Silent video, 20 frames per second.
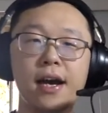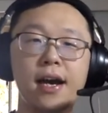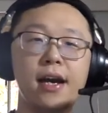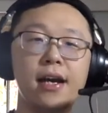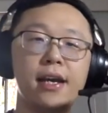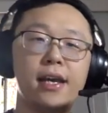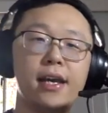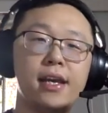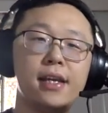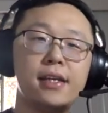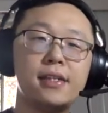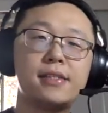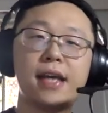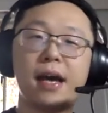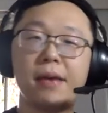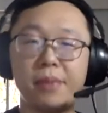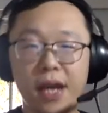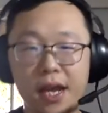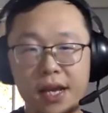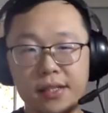in
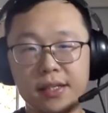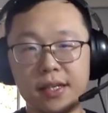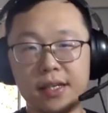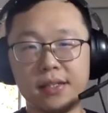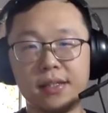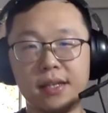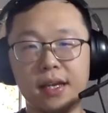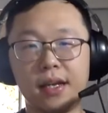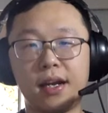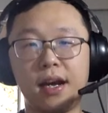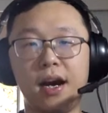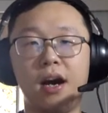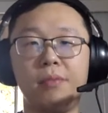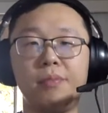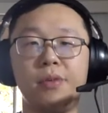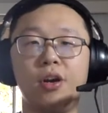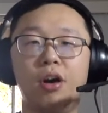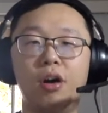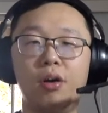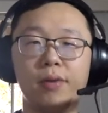some cases, it can't
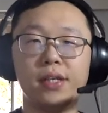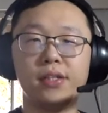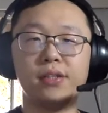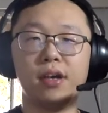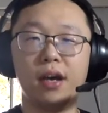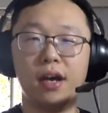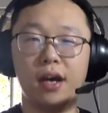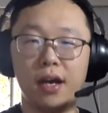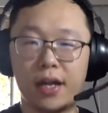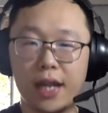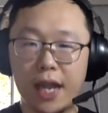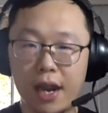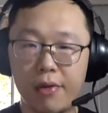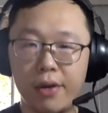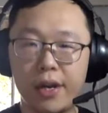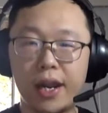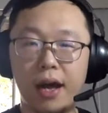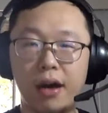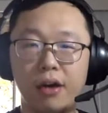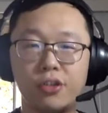be always
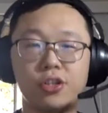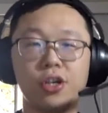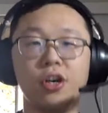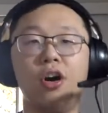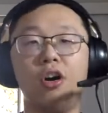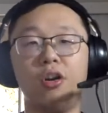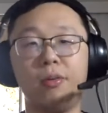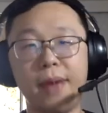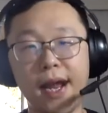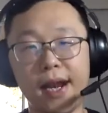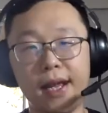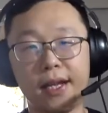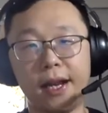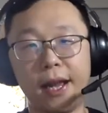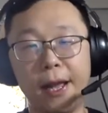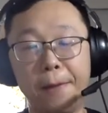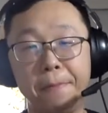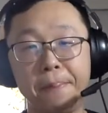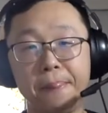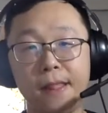carried out
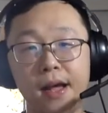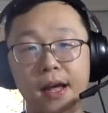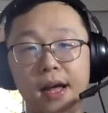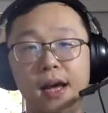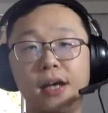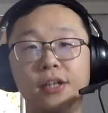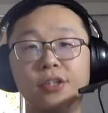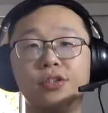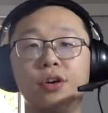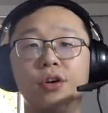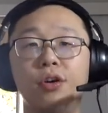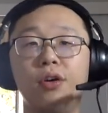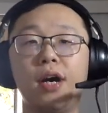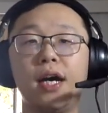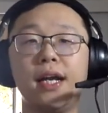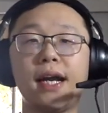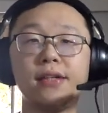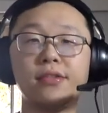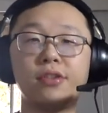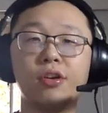automatically. So
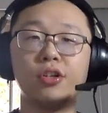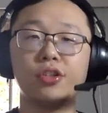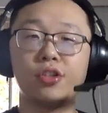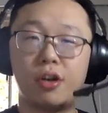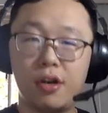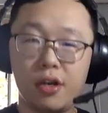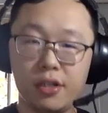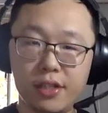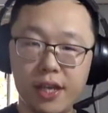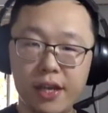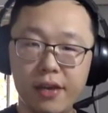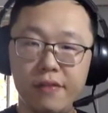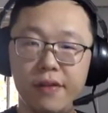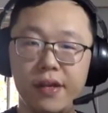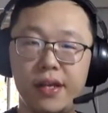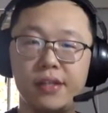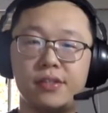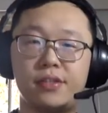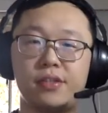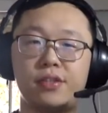another alternative
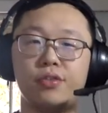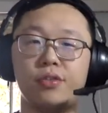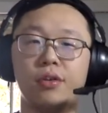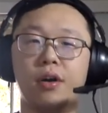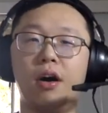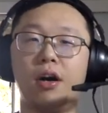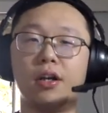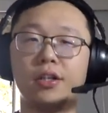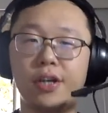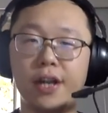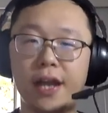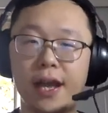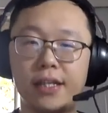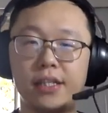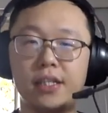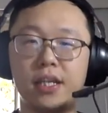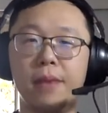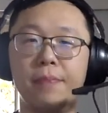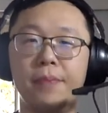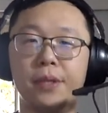is to
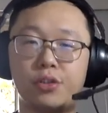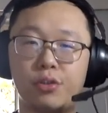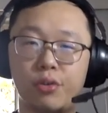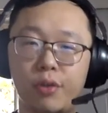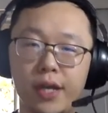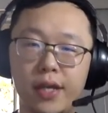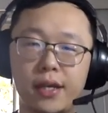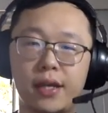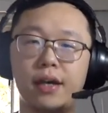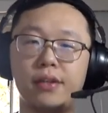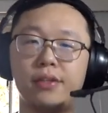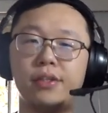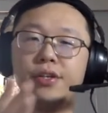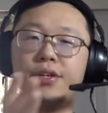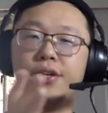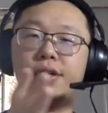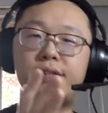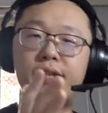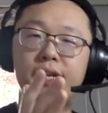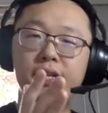alternate between
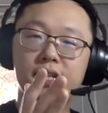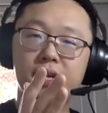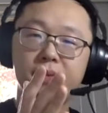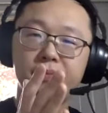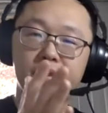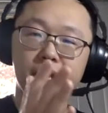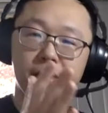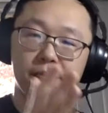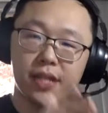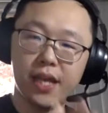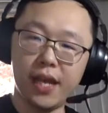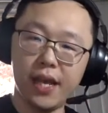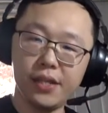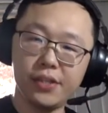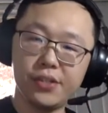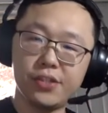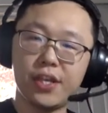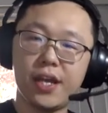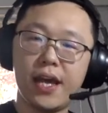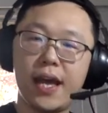continuous HMC
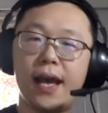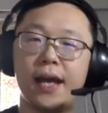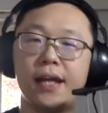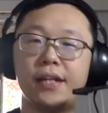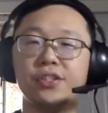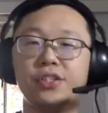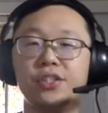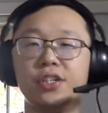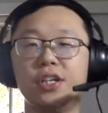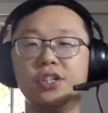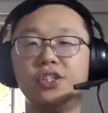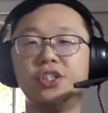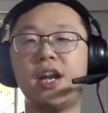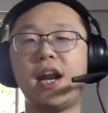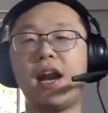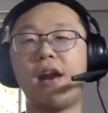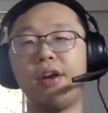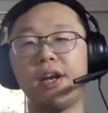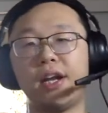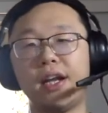updates and
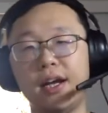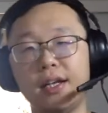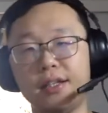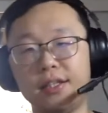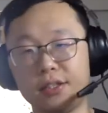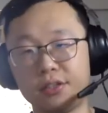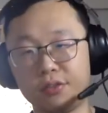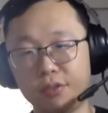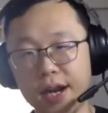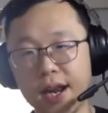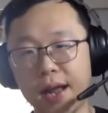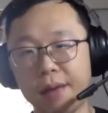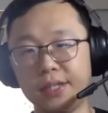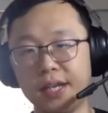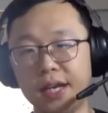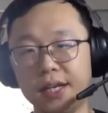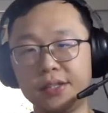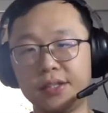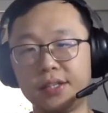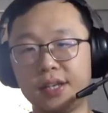generic discrete
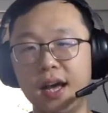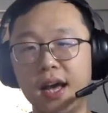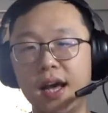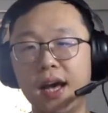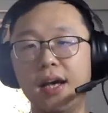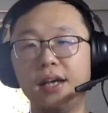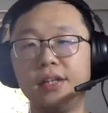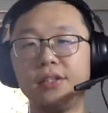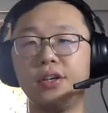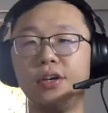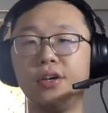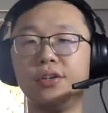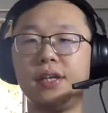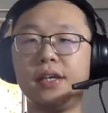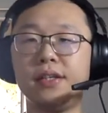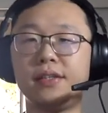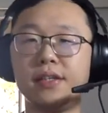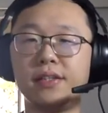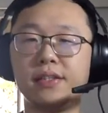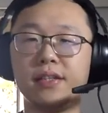updates. So
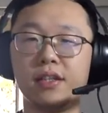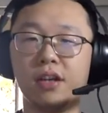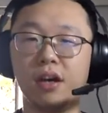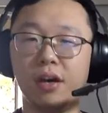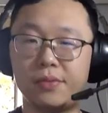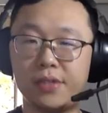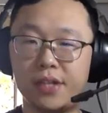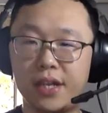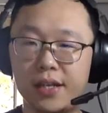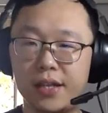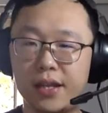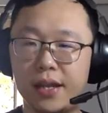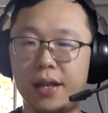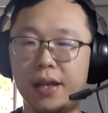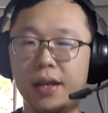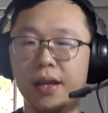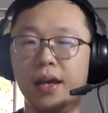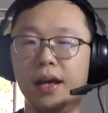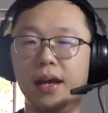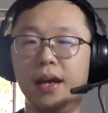this is adopted
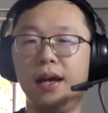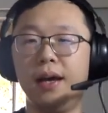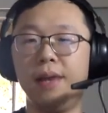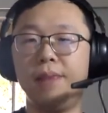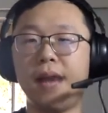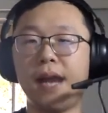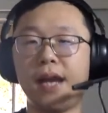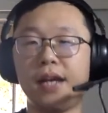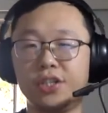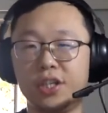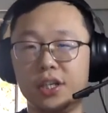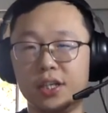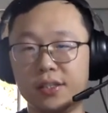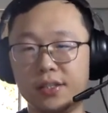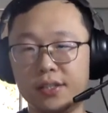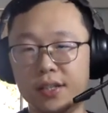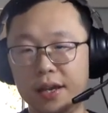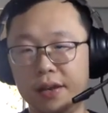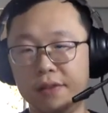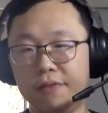in
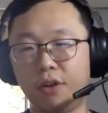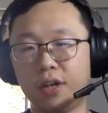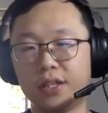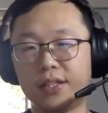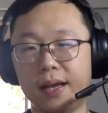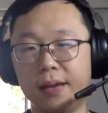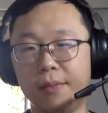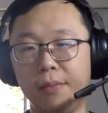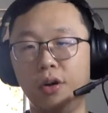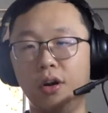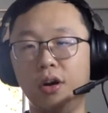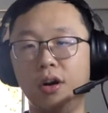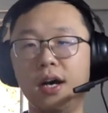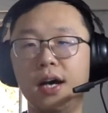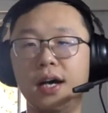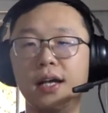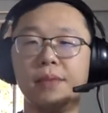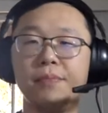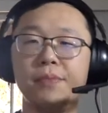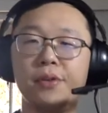packages in, for example,
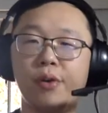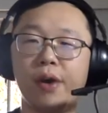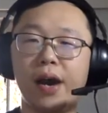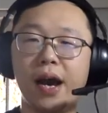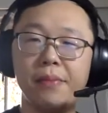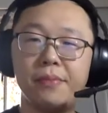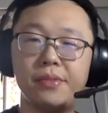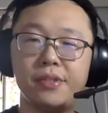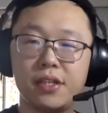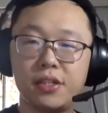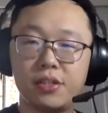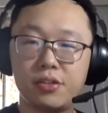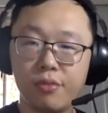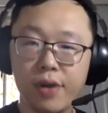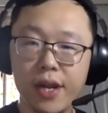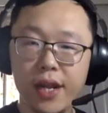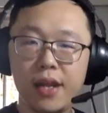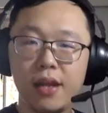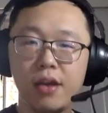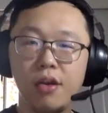the
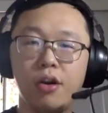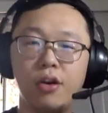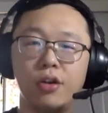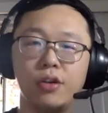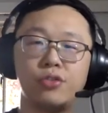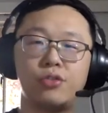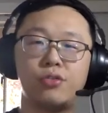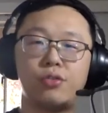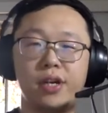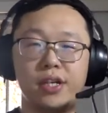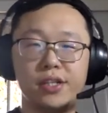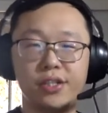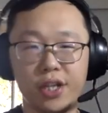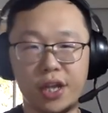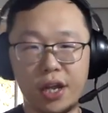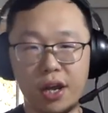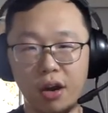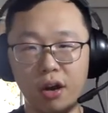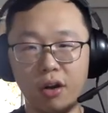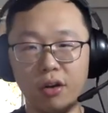PYMC3 or Turing
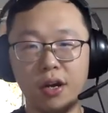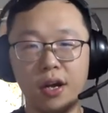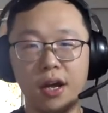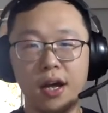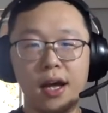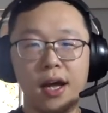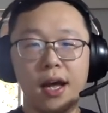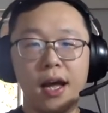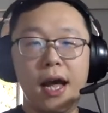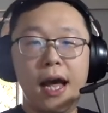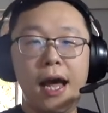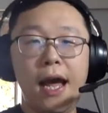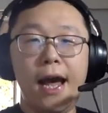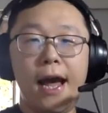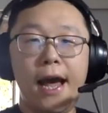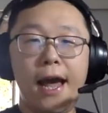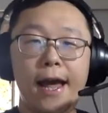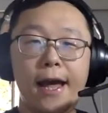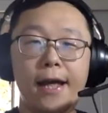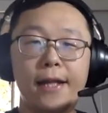GL.
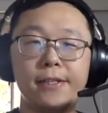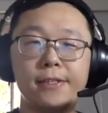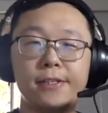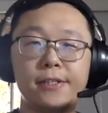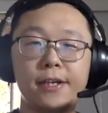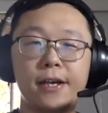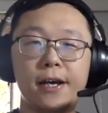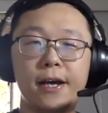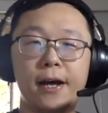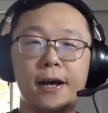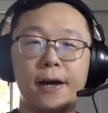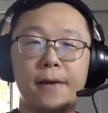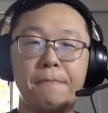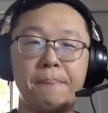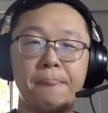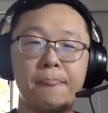And there